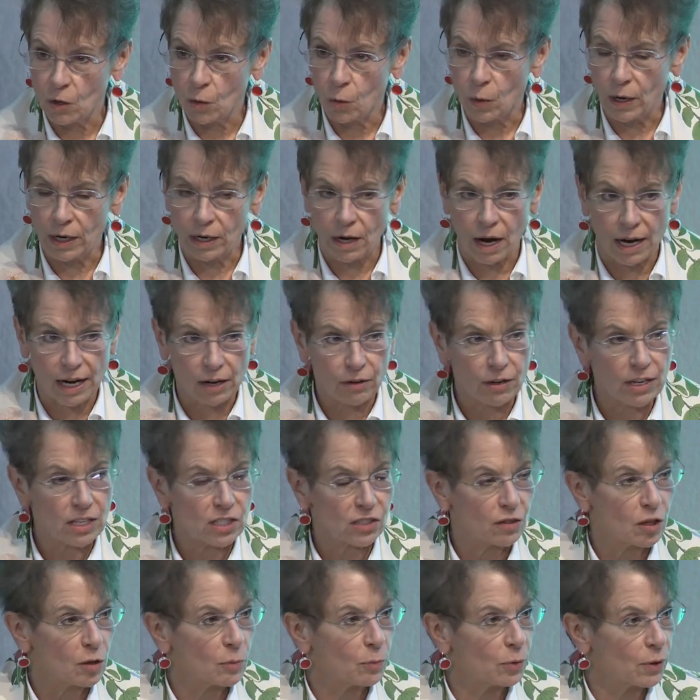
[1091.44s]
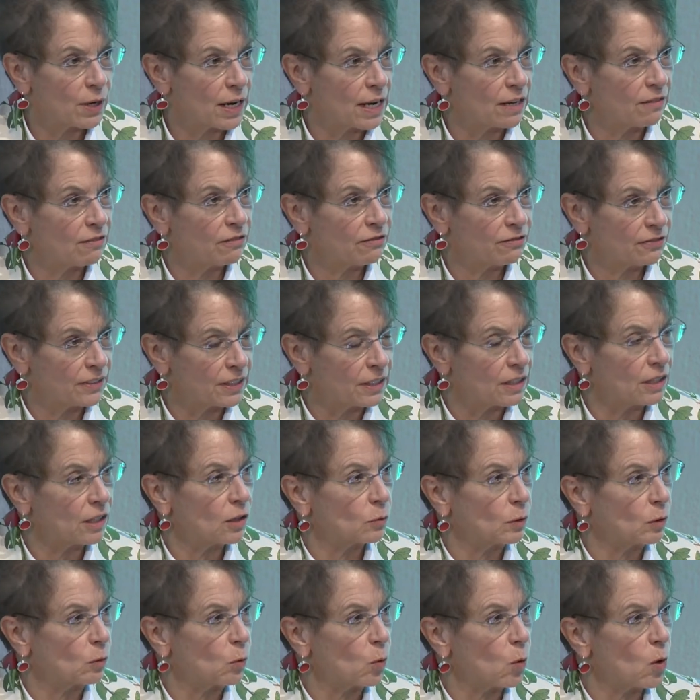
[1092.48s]
When areas of our brain feel
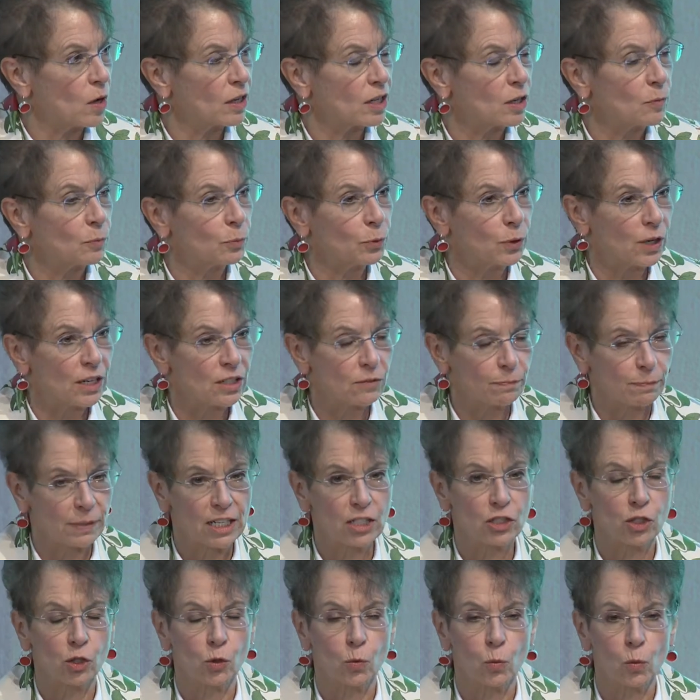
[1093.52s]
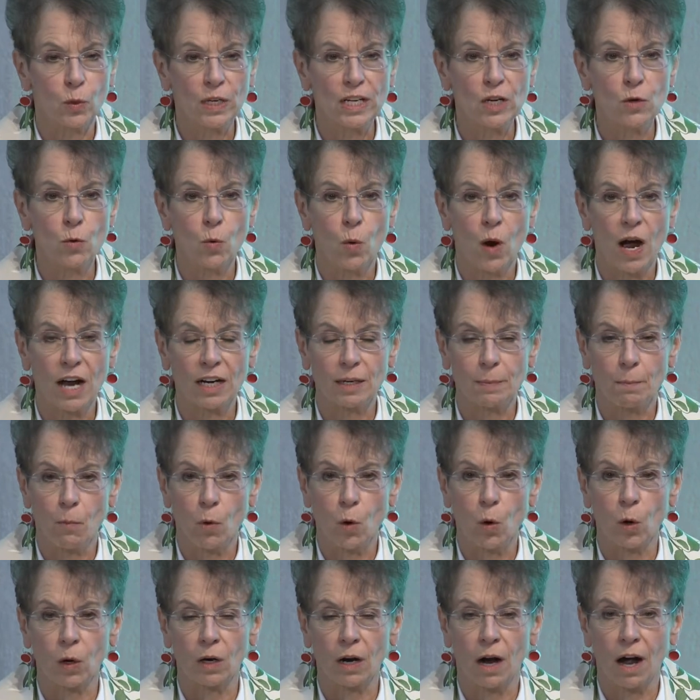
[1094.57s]
reward and pleasure, we want
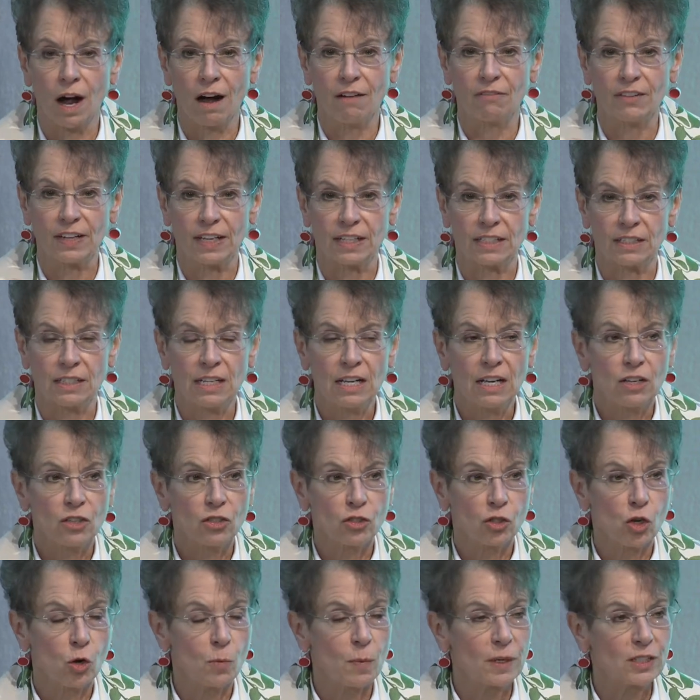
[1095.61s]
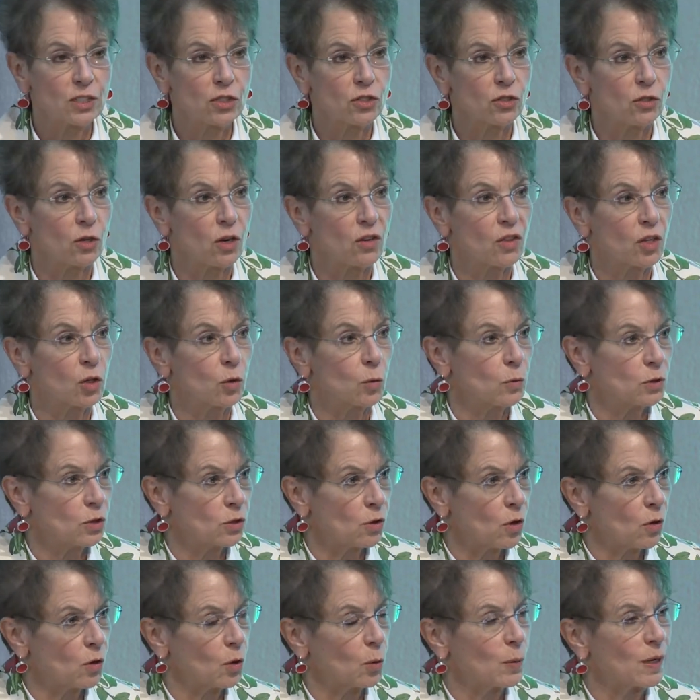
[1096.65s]
more of it, so much so
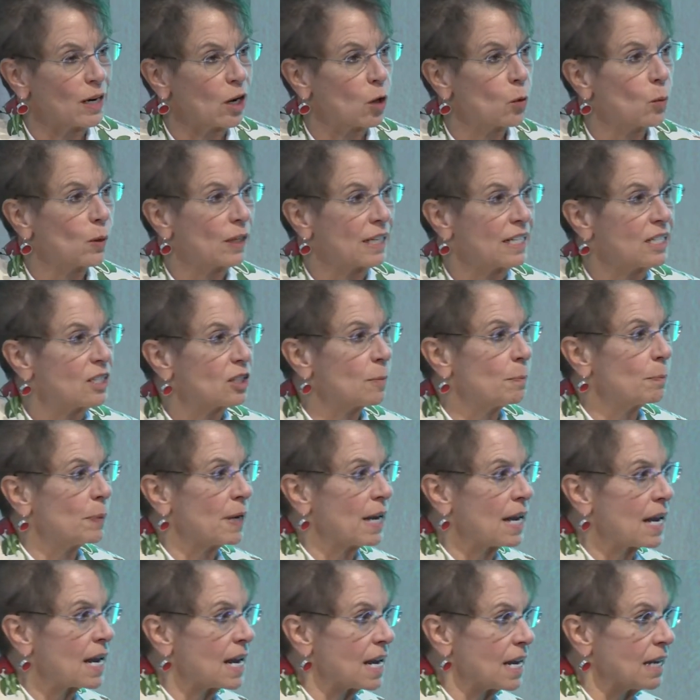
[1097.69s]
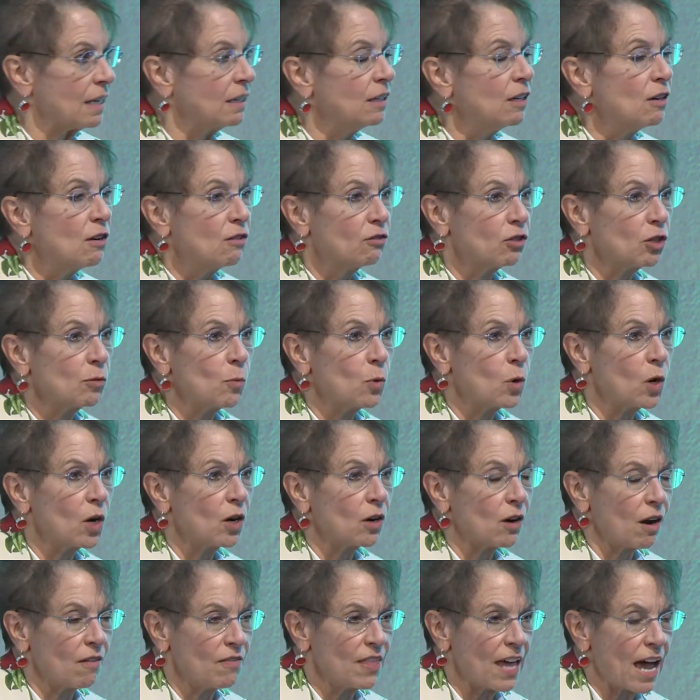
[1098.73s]
that we are willing to pay for more
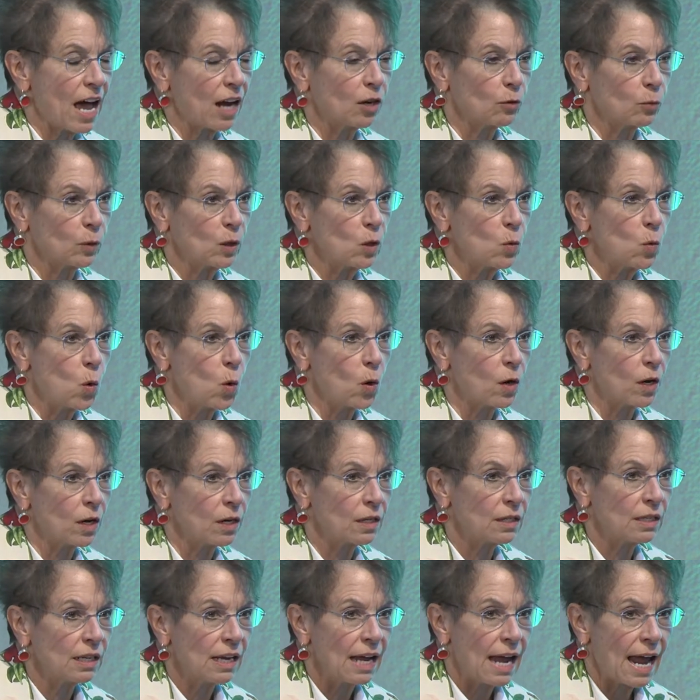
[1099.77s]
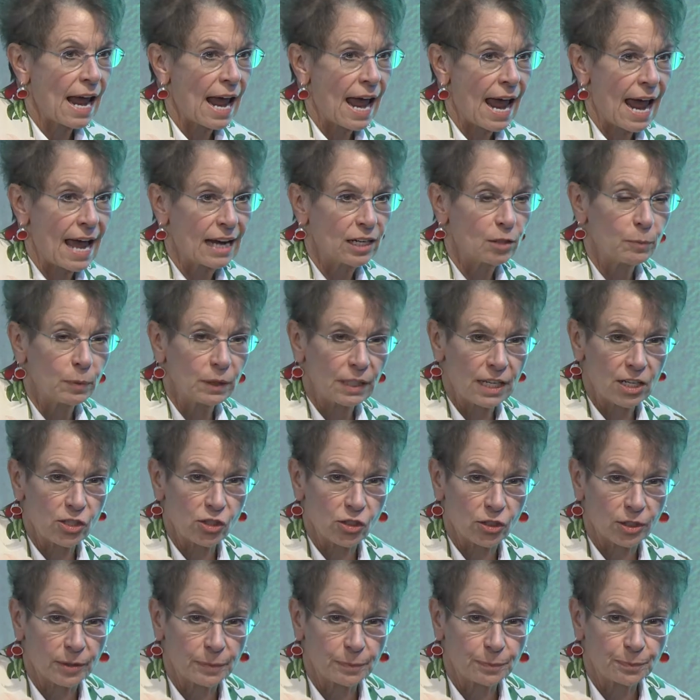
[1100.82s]
of that reward and
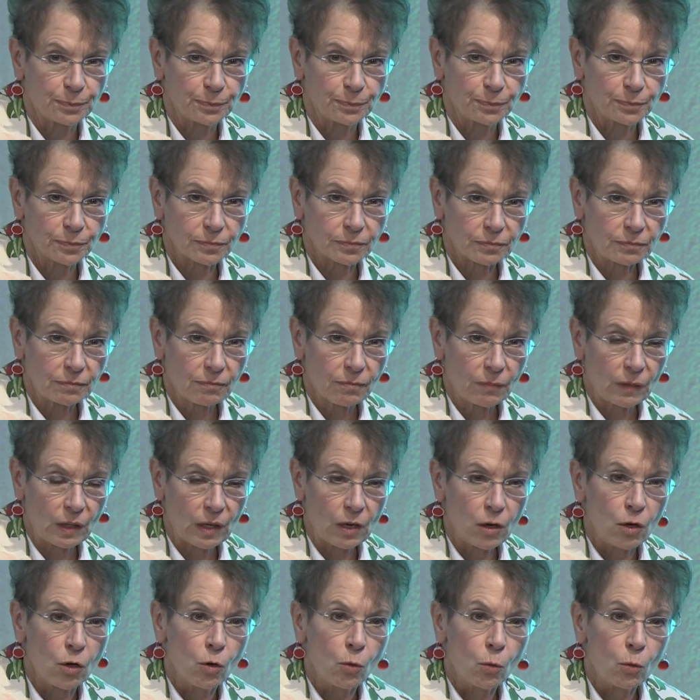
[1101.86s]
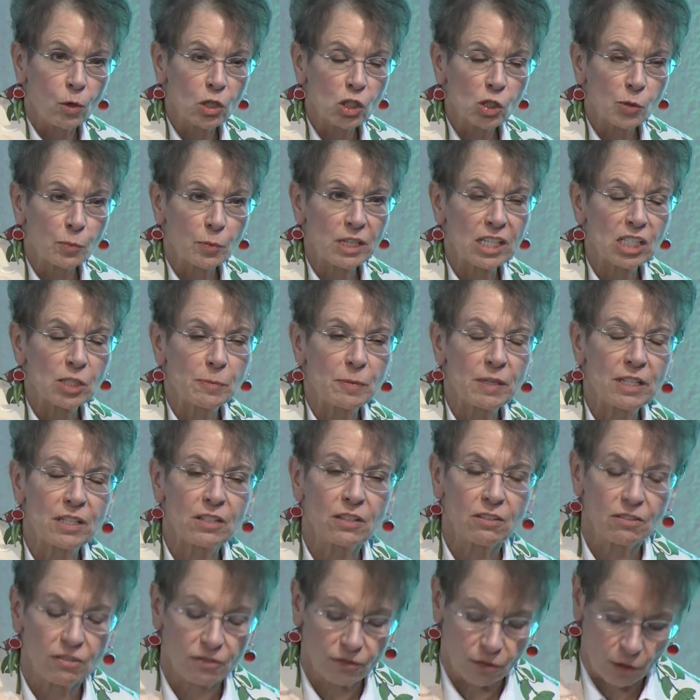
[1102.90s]
pleasure. Which brings me to
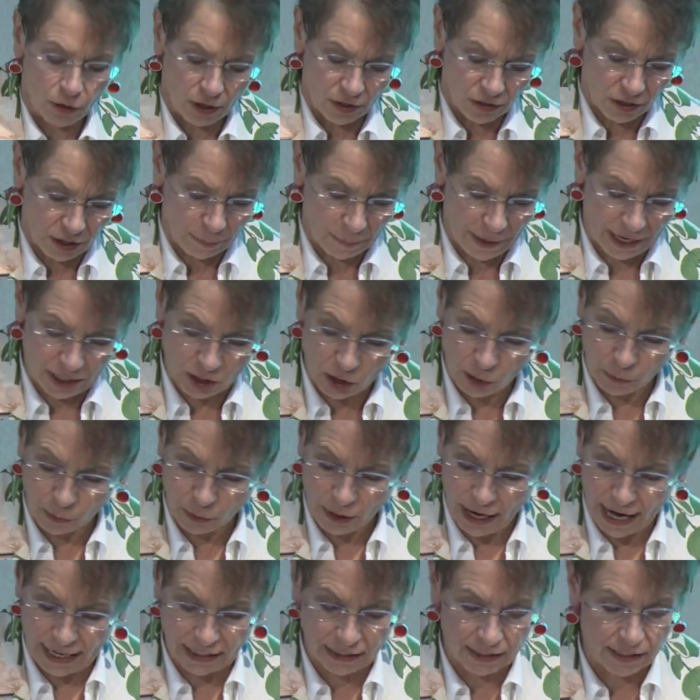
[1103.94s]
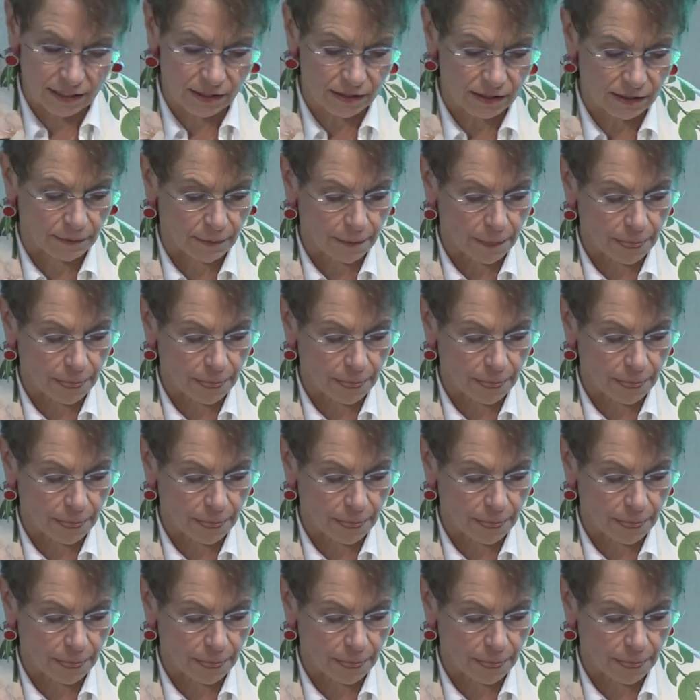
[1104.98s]
the fourth best practice.